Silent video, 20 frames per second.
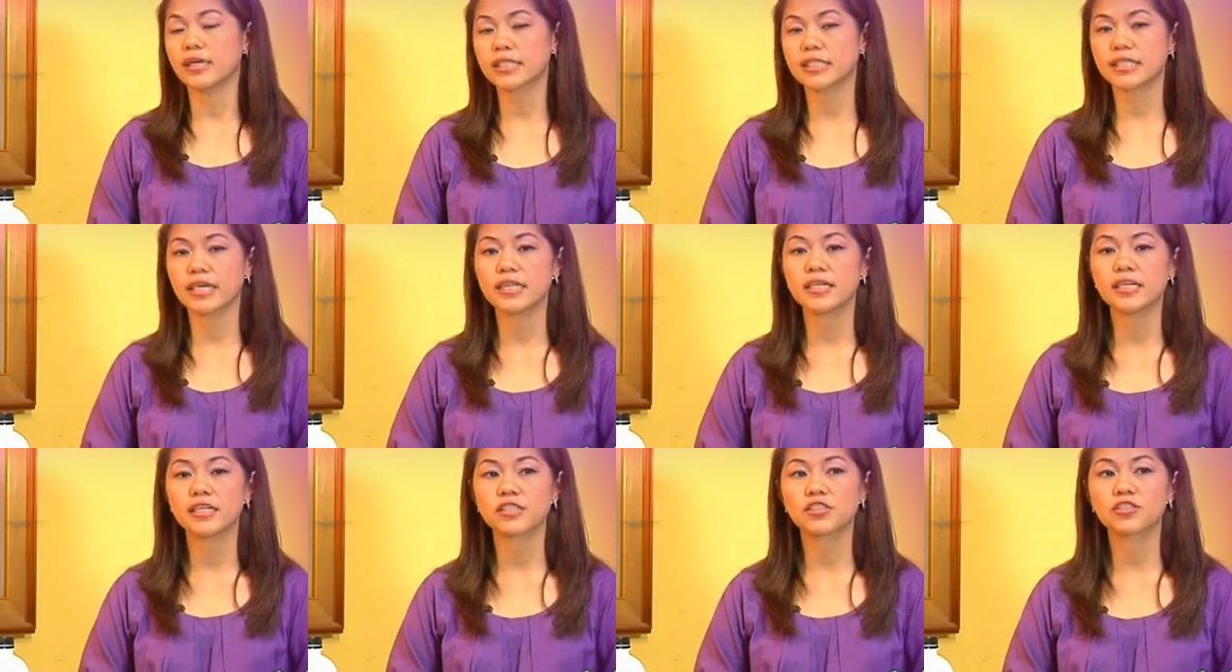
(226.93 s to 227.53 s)

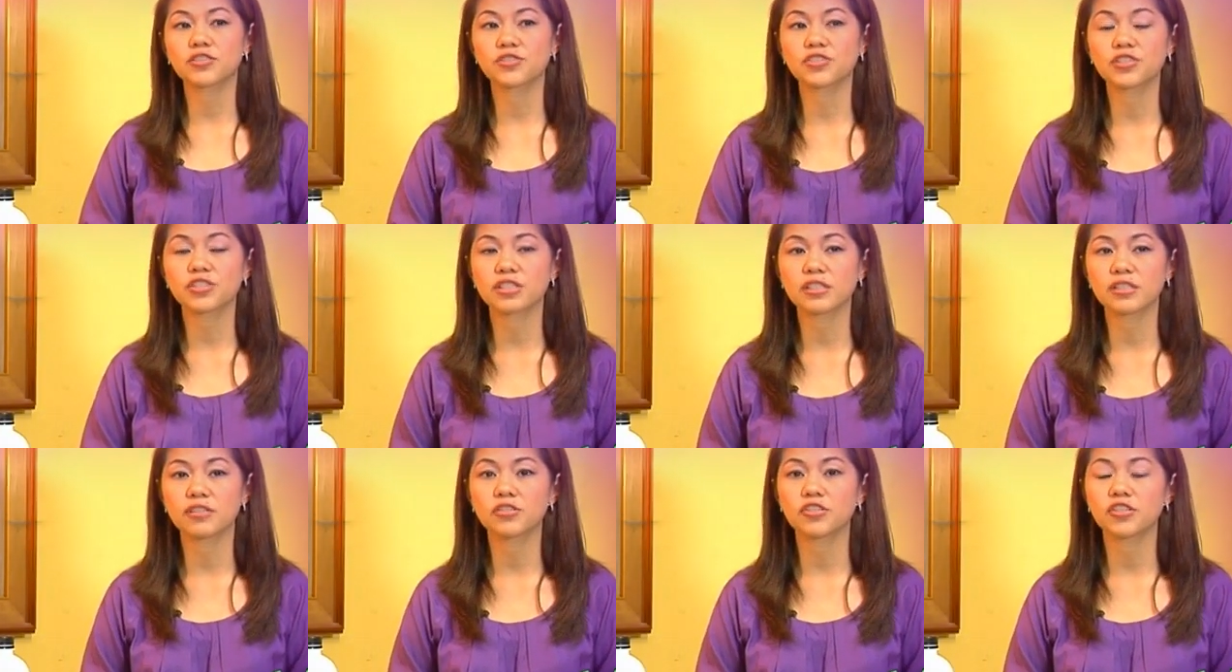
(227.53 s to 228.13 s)
Asahi is
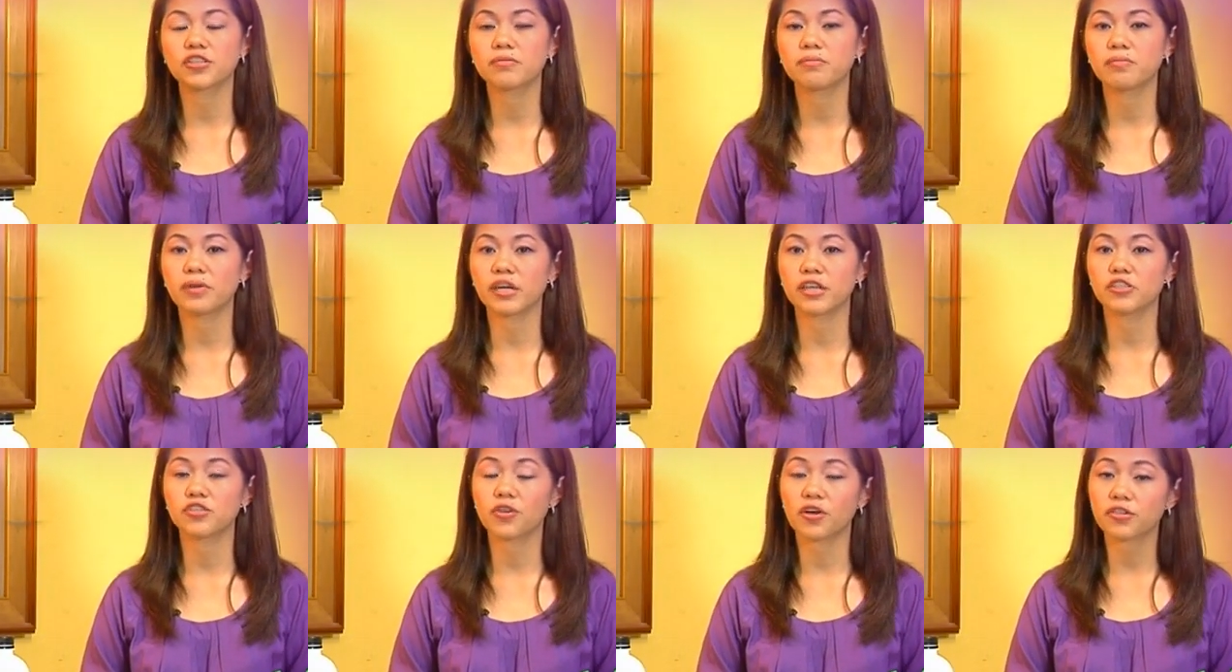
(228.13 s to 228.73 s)
considered
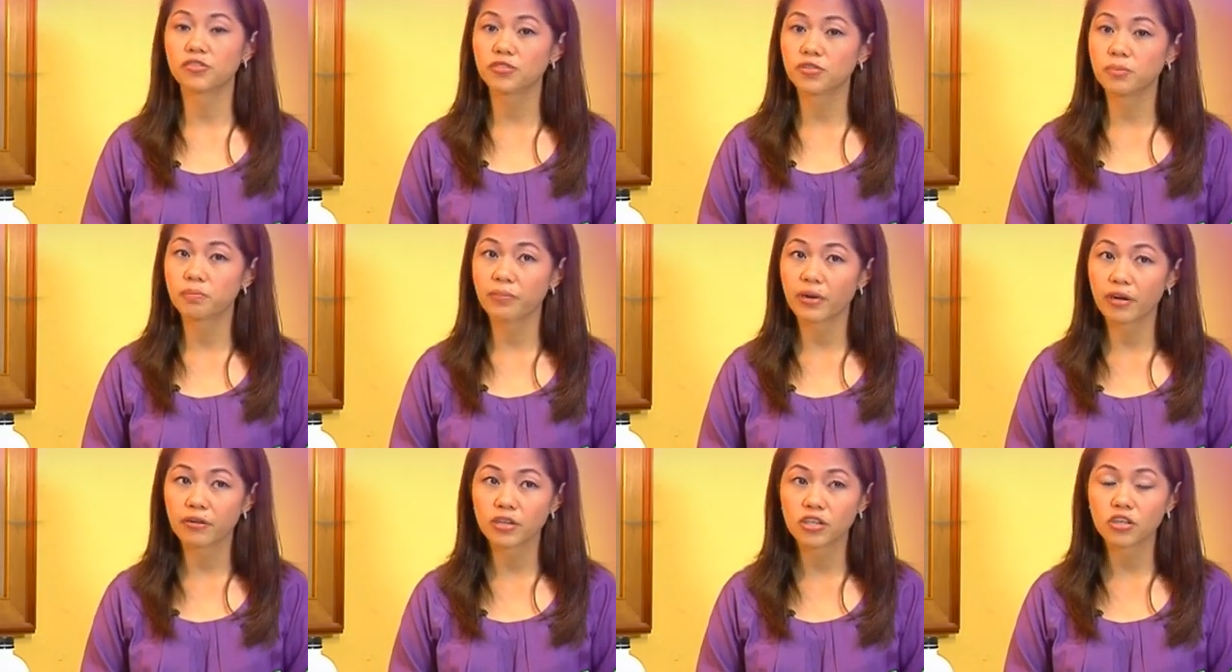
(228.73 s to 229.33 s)
by Dr.
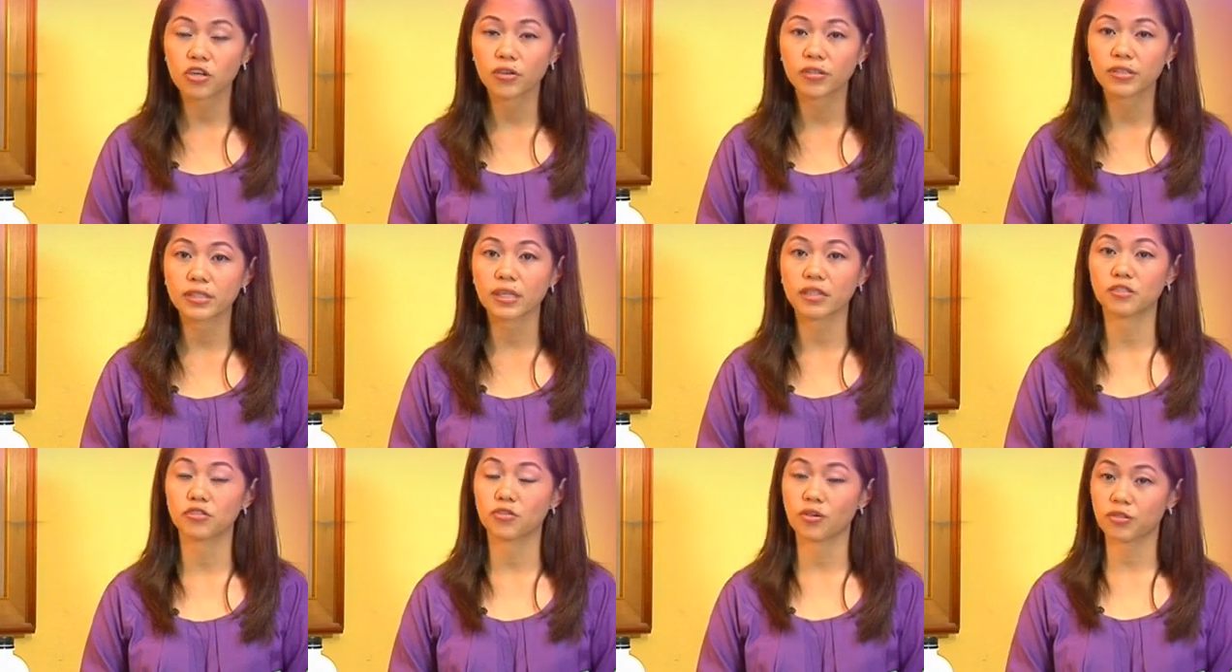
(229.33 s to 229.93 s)

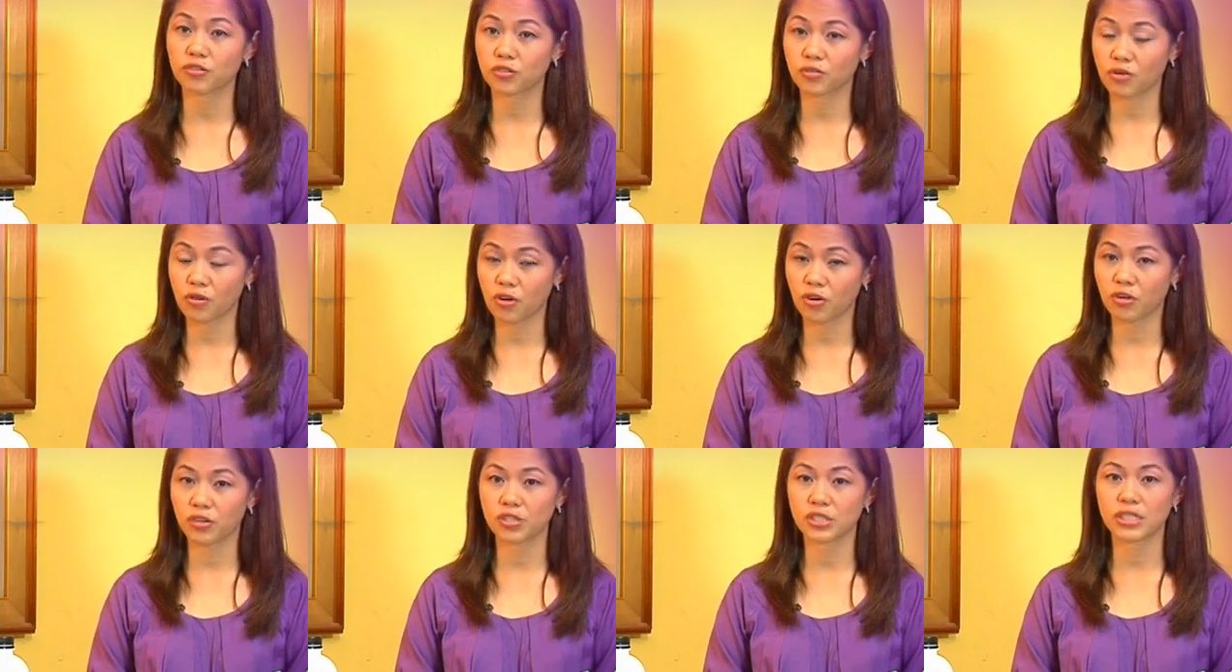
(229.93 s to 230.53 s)
Perricone and Dr.
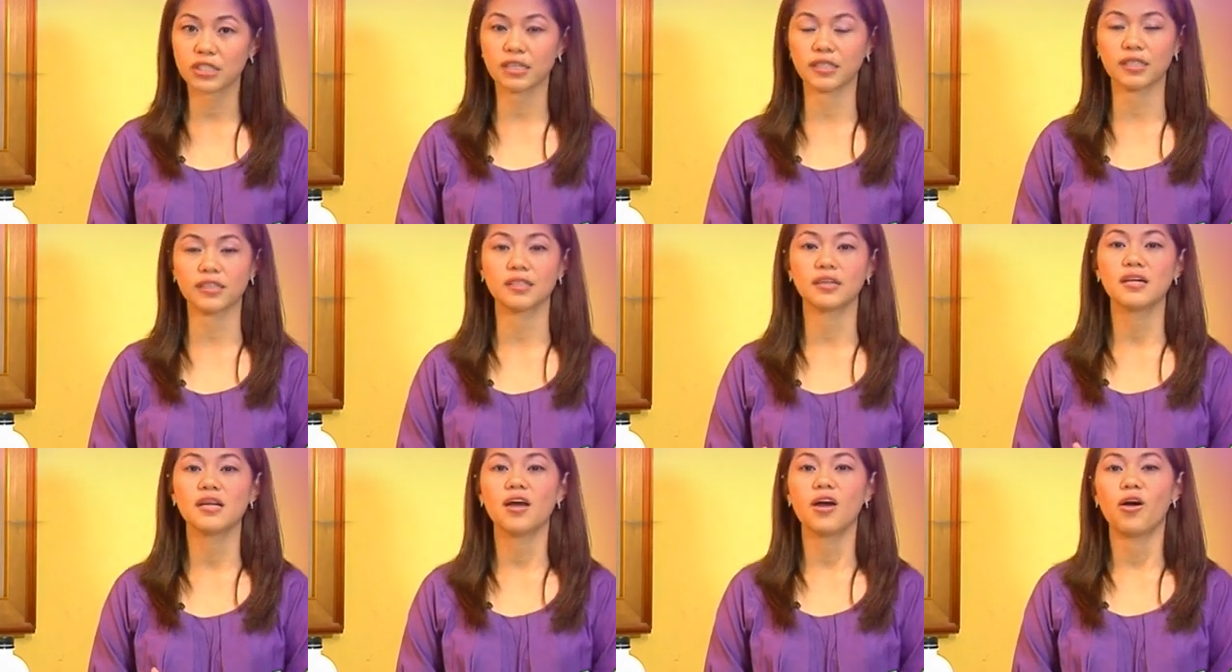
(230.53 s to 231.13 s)
Oz
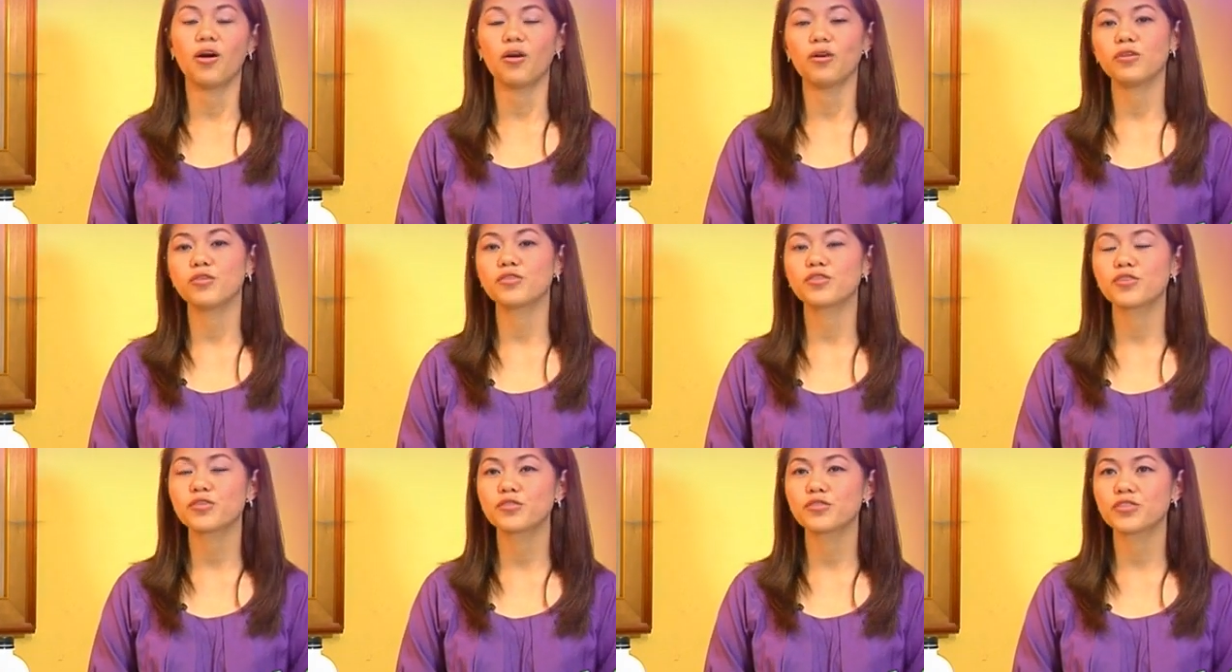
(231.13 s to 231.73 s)
and
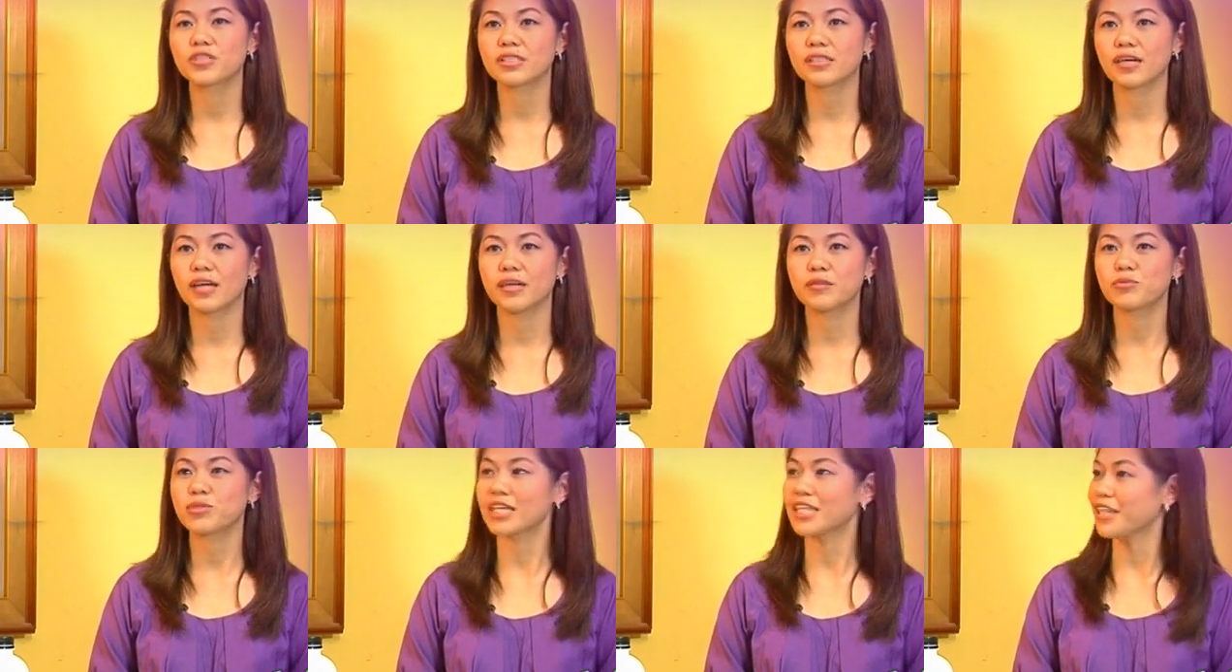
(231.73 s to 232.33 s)
all those
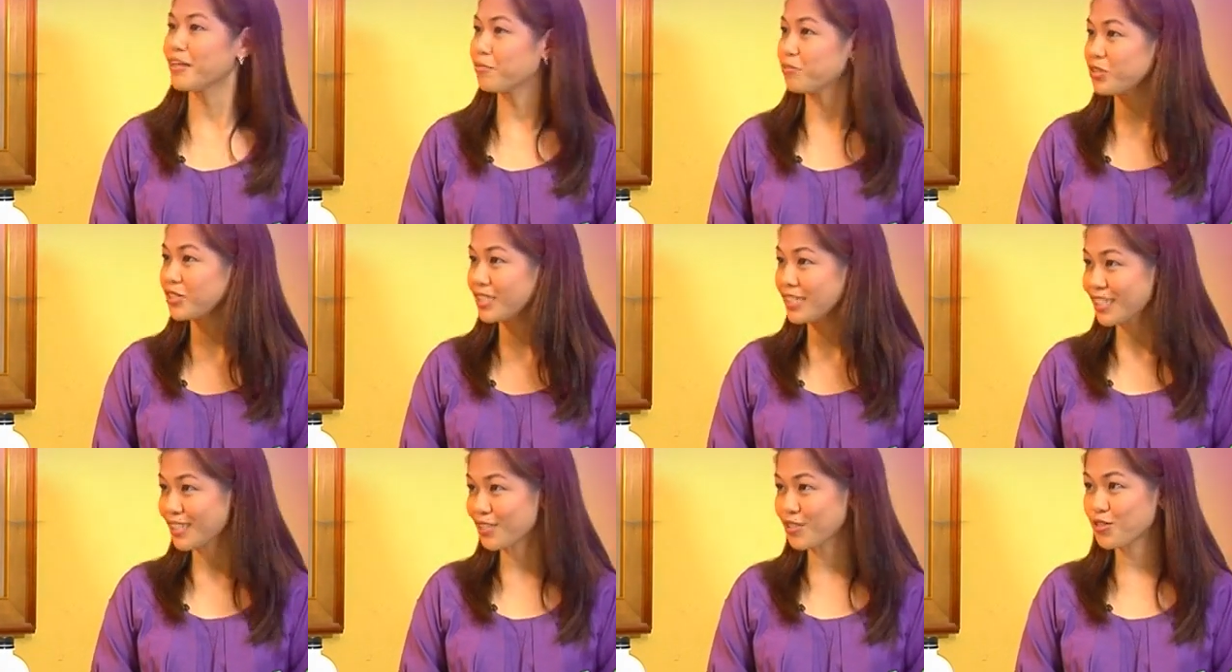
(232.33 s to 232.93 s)
um,
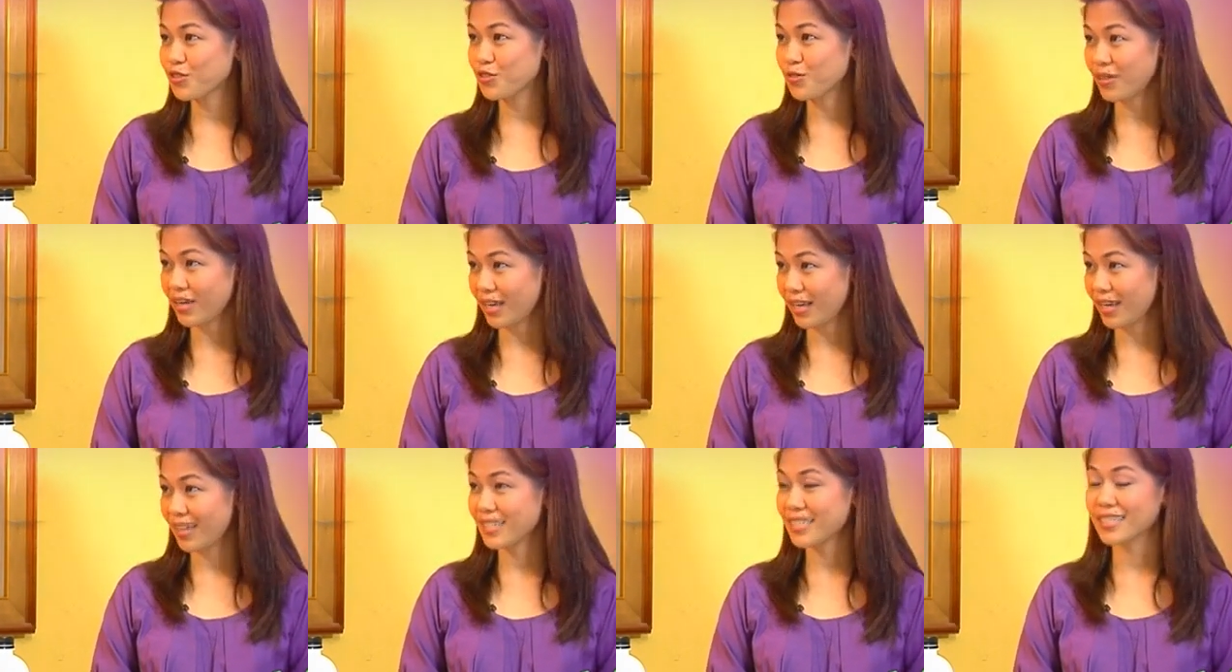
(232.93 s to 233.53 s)
celebrities in
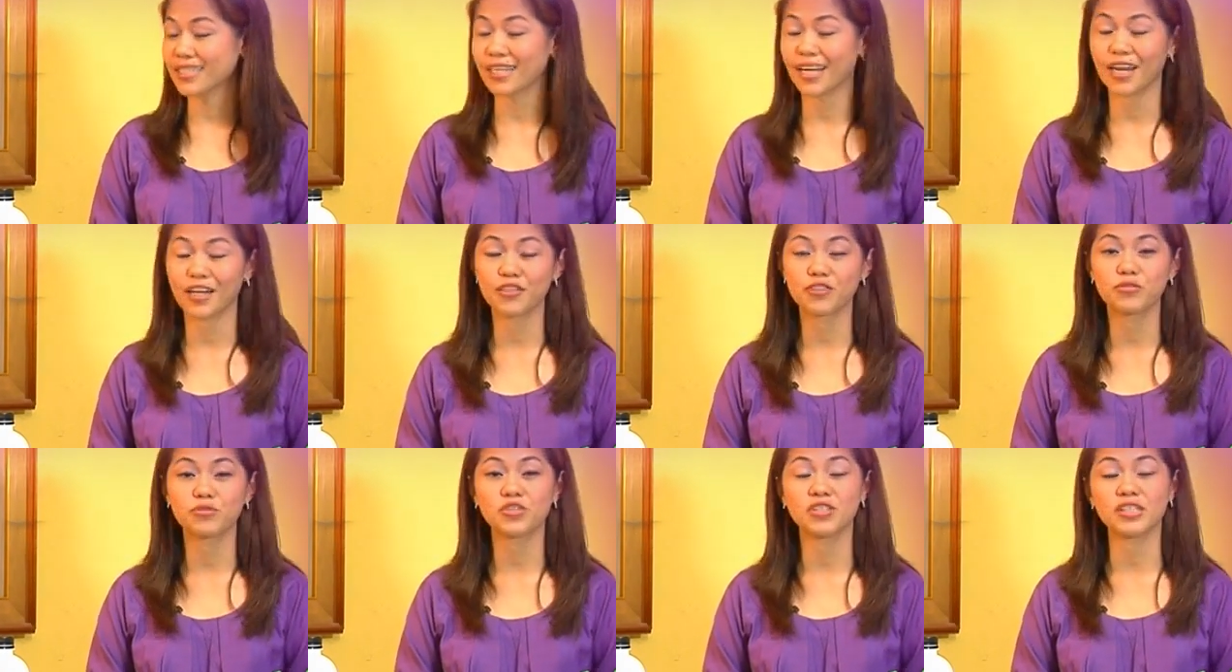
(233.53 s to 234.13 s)
US, in
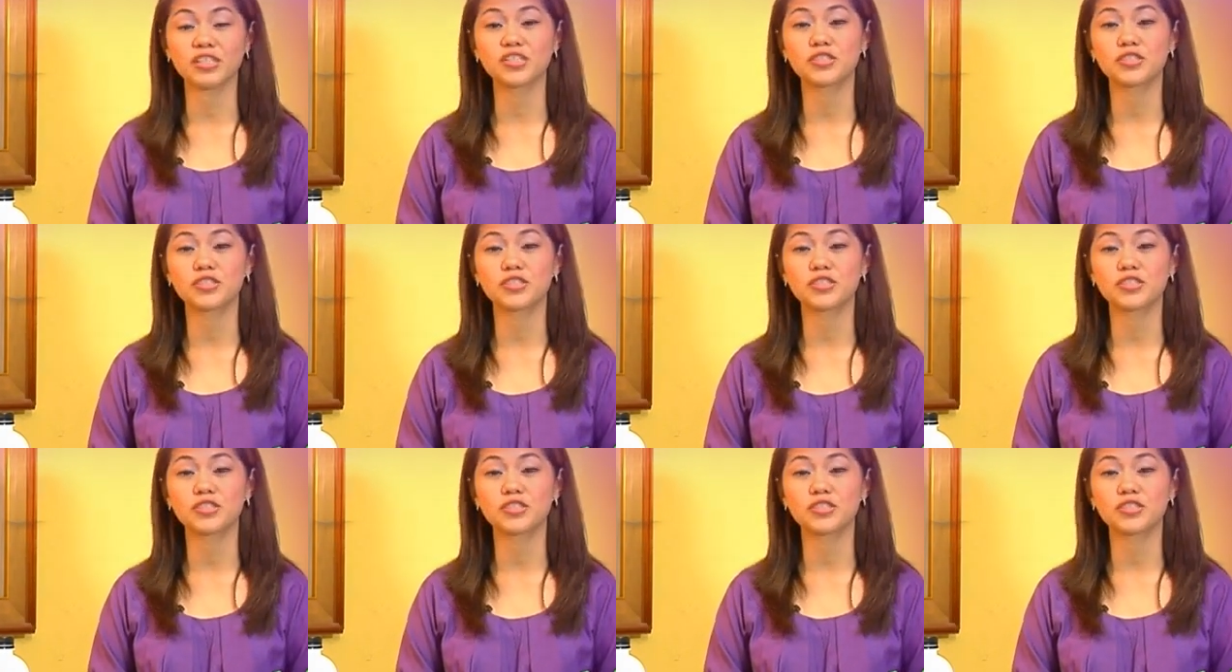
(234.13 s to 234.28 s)
Hollywood as